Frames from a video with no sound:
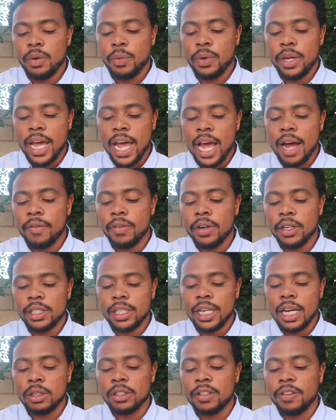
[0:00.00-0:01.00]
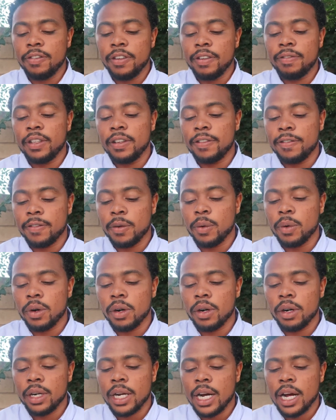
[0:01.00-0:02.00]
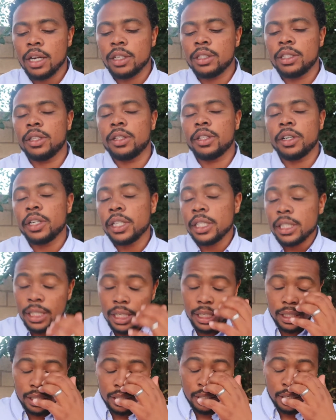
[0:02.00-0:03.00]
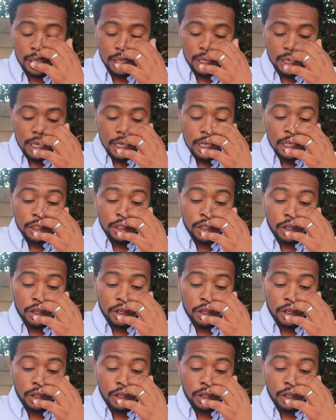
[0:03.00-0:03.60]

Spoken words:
We averaged, and that was $54.30.